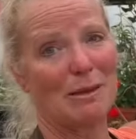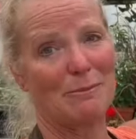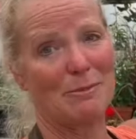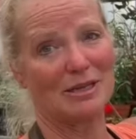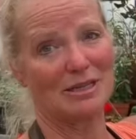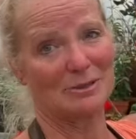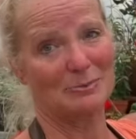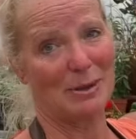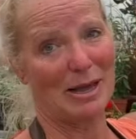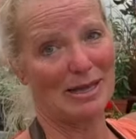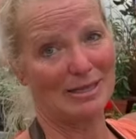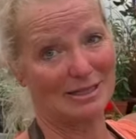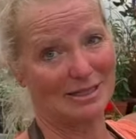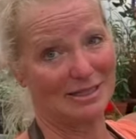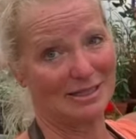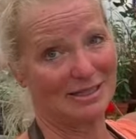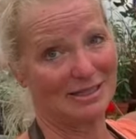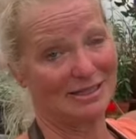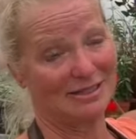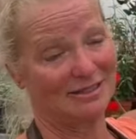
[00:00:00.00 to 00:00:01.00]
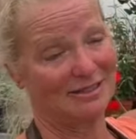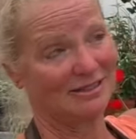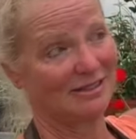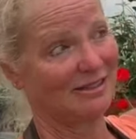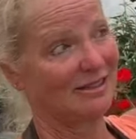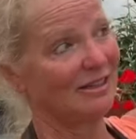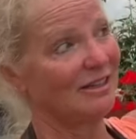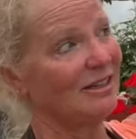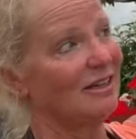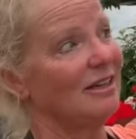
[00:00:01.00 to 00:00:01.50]
mixed baskets.
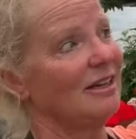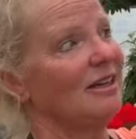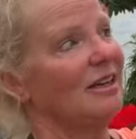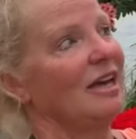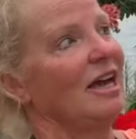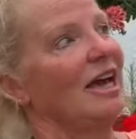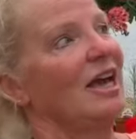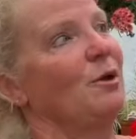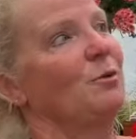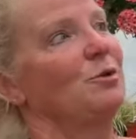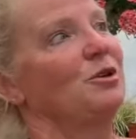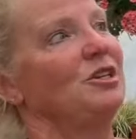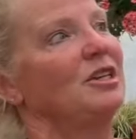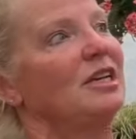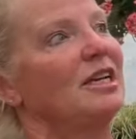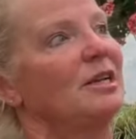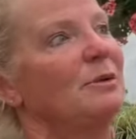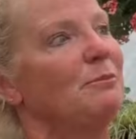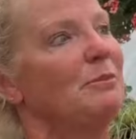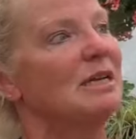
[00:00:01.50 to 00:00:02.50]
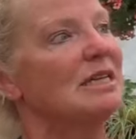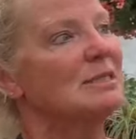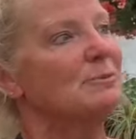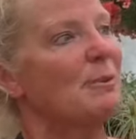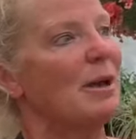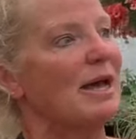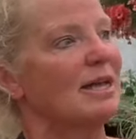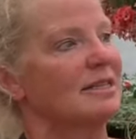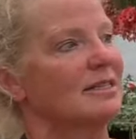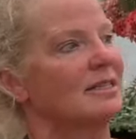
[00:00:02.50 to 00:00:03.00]
And when you get a mixed
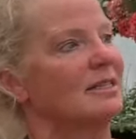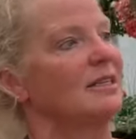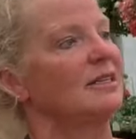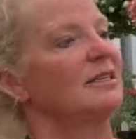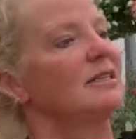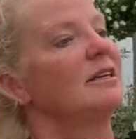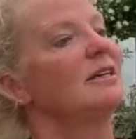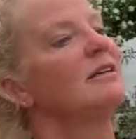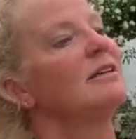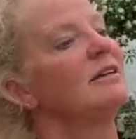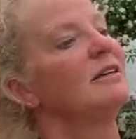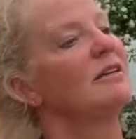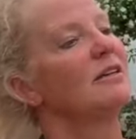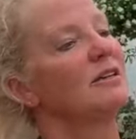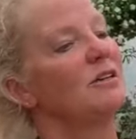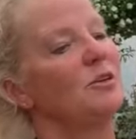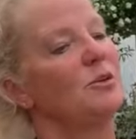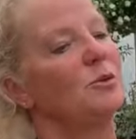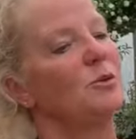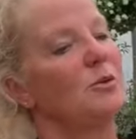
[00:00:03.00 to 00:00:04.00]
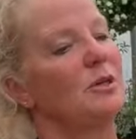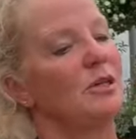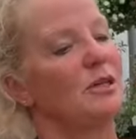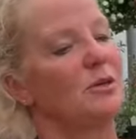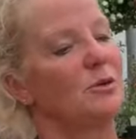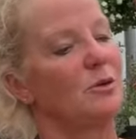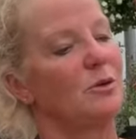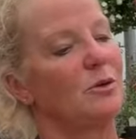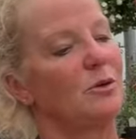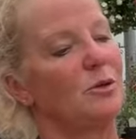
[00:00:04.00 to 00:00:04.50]
basket,
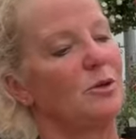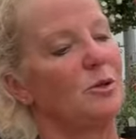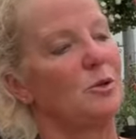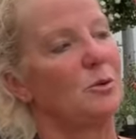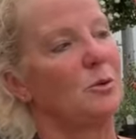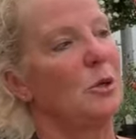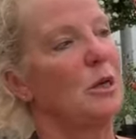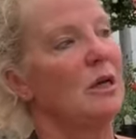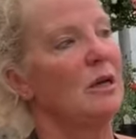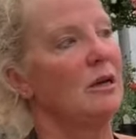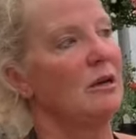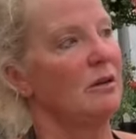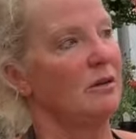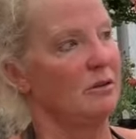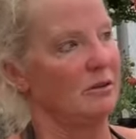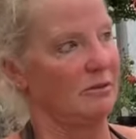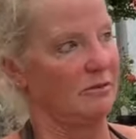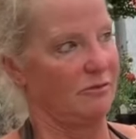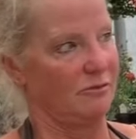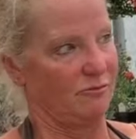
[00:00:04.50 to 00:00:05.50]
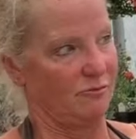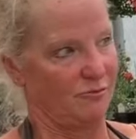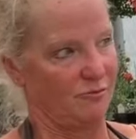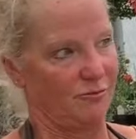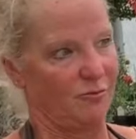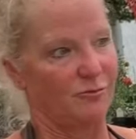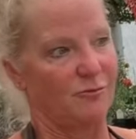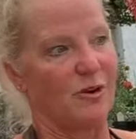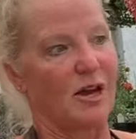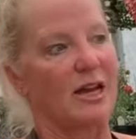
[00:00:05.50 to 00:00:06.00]
you
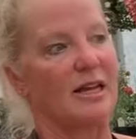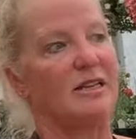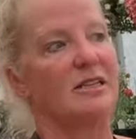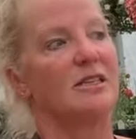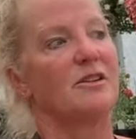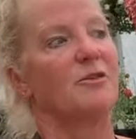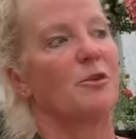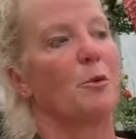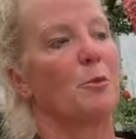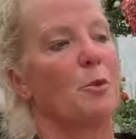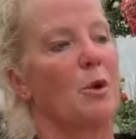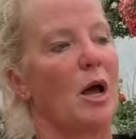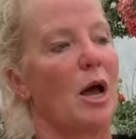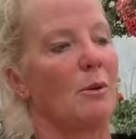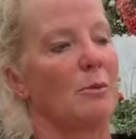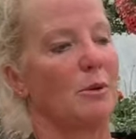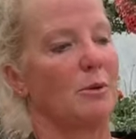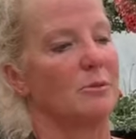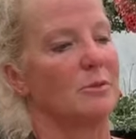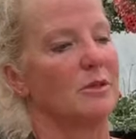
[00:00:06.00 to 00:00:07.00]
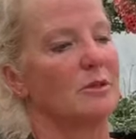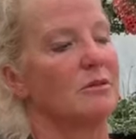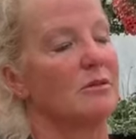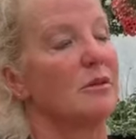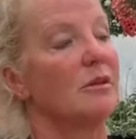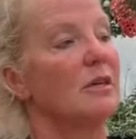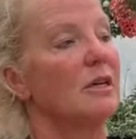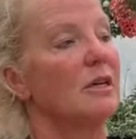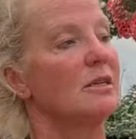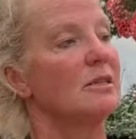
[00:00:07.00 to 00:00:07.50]
find different problems.
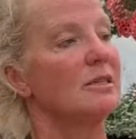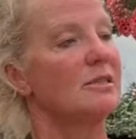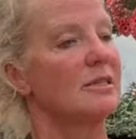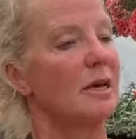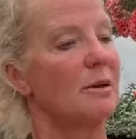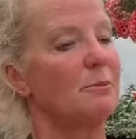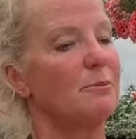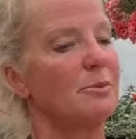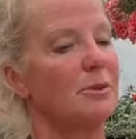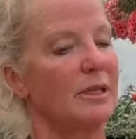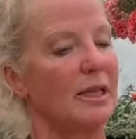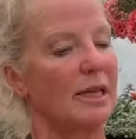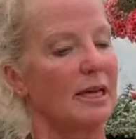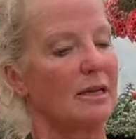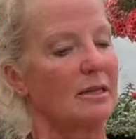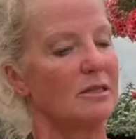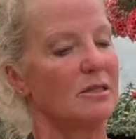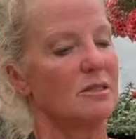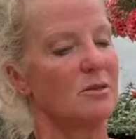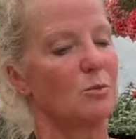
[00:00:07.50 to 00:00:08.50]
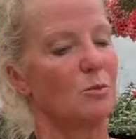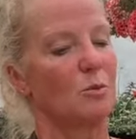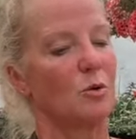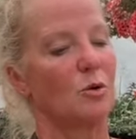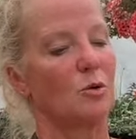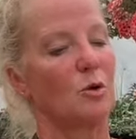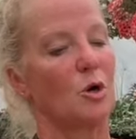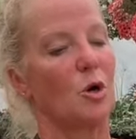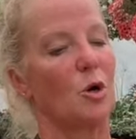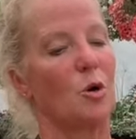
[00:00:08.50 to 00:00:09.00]
Some plants
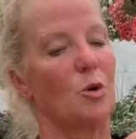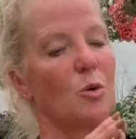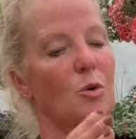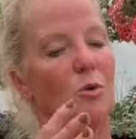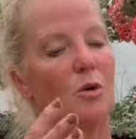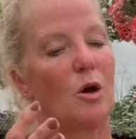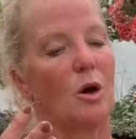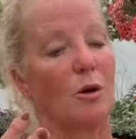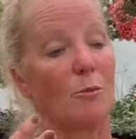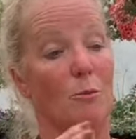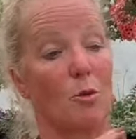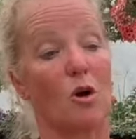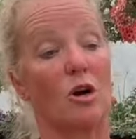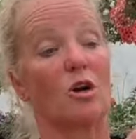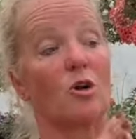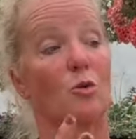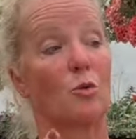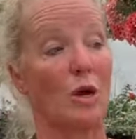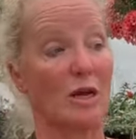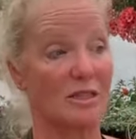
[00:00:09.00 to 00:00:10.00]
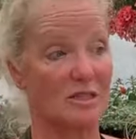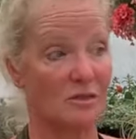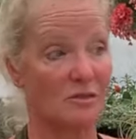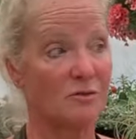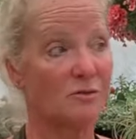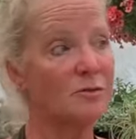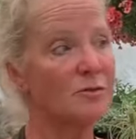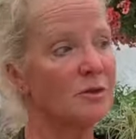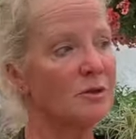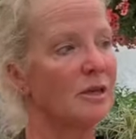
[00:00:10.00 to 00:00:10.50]
are more
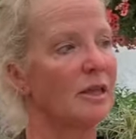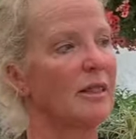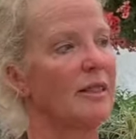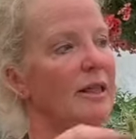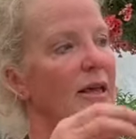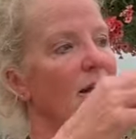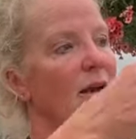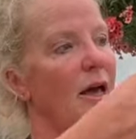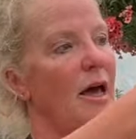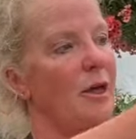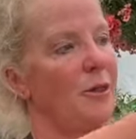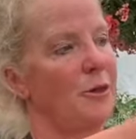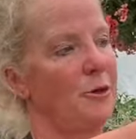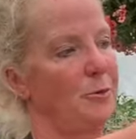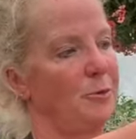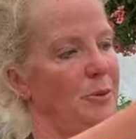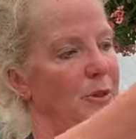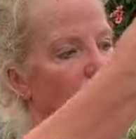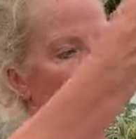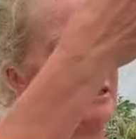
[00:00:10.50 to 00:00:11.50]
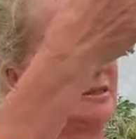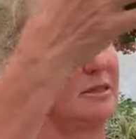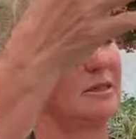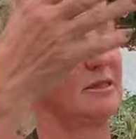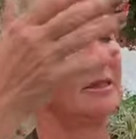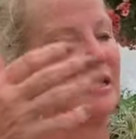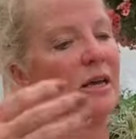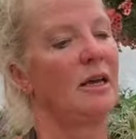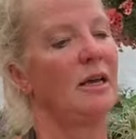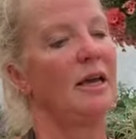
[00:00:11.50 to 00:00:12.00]
aggressive than other plants.
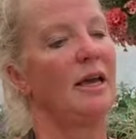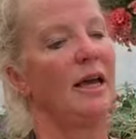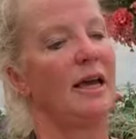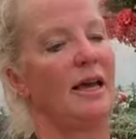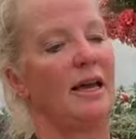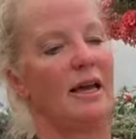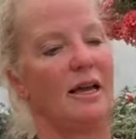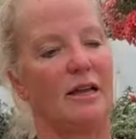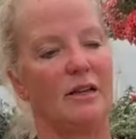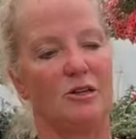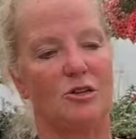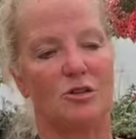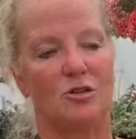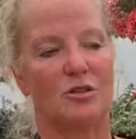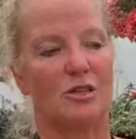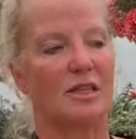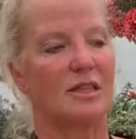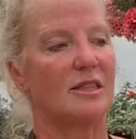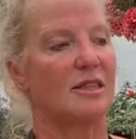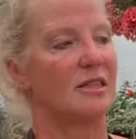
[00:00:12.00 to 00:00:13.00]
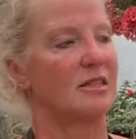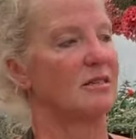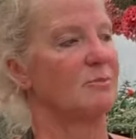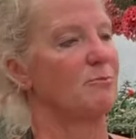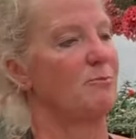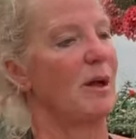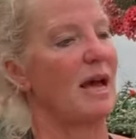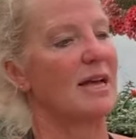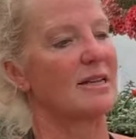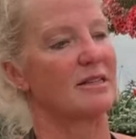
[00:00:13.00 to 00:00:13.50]
And you'll get this
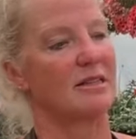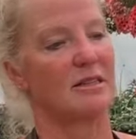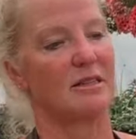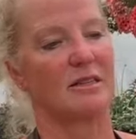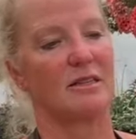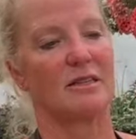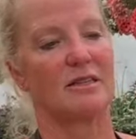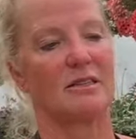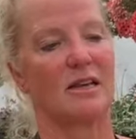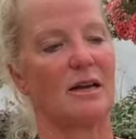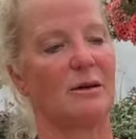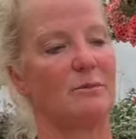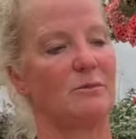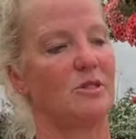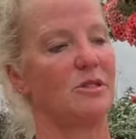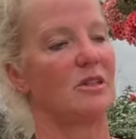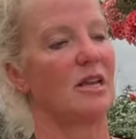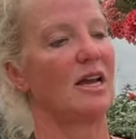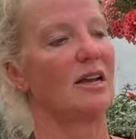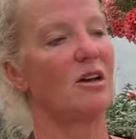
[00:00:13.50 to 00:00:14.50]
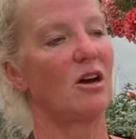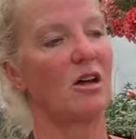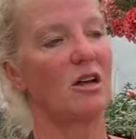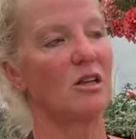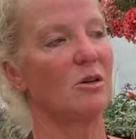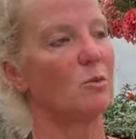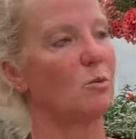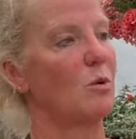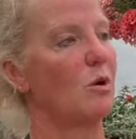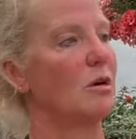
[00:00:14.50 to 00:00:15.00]
basket that's, I call
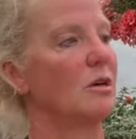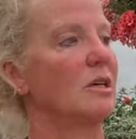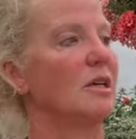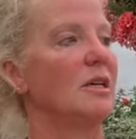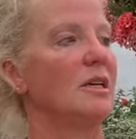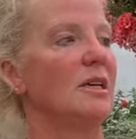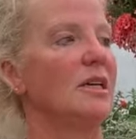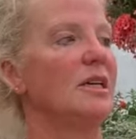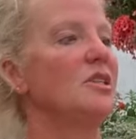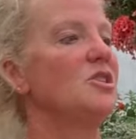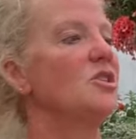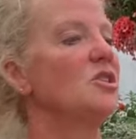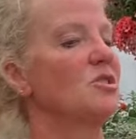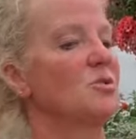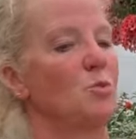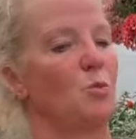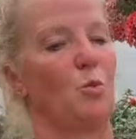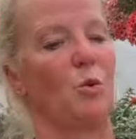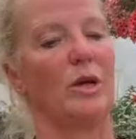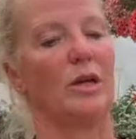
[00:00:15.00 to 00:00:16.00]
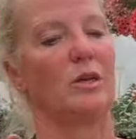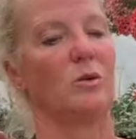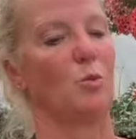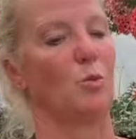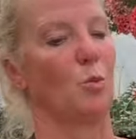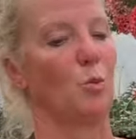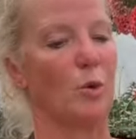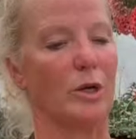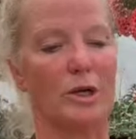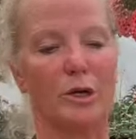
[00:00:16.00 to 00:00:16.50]
it wonky. It just went
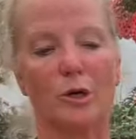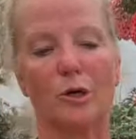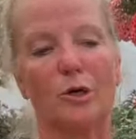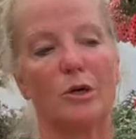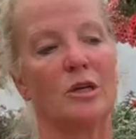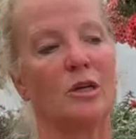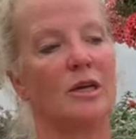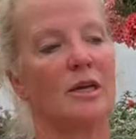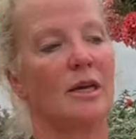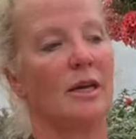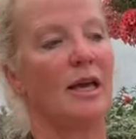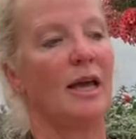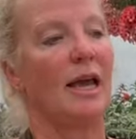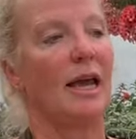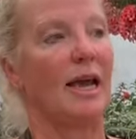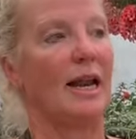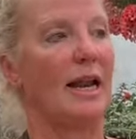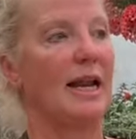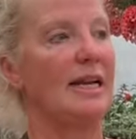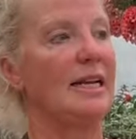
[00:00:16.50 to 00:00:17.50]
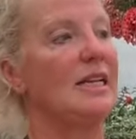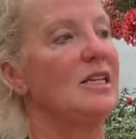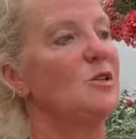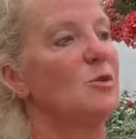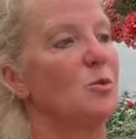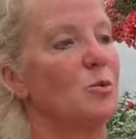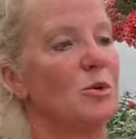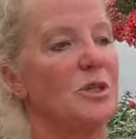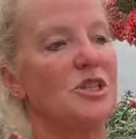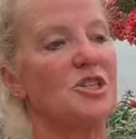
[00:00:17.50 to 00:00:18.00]
weird. And I need
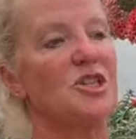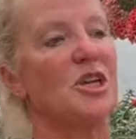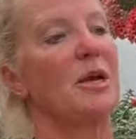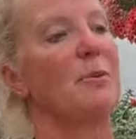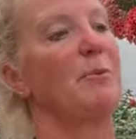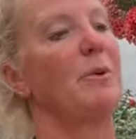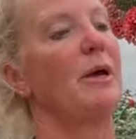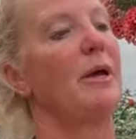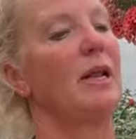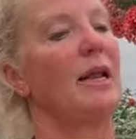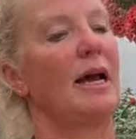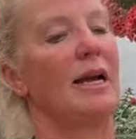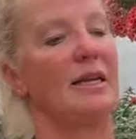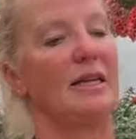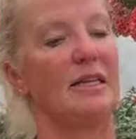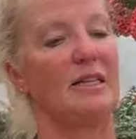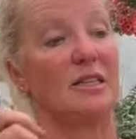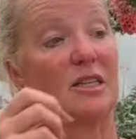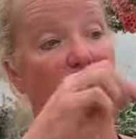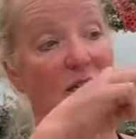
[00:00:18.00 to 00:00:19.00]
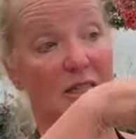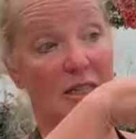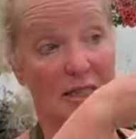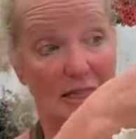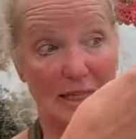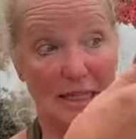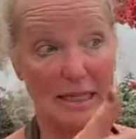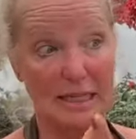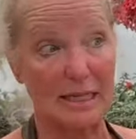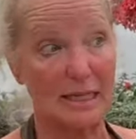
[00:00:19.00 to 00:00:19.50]
to reshape it. I need to
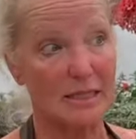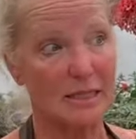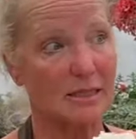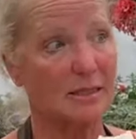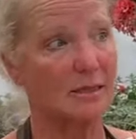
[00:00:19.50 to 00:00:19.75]
clean it.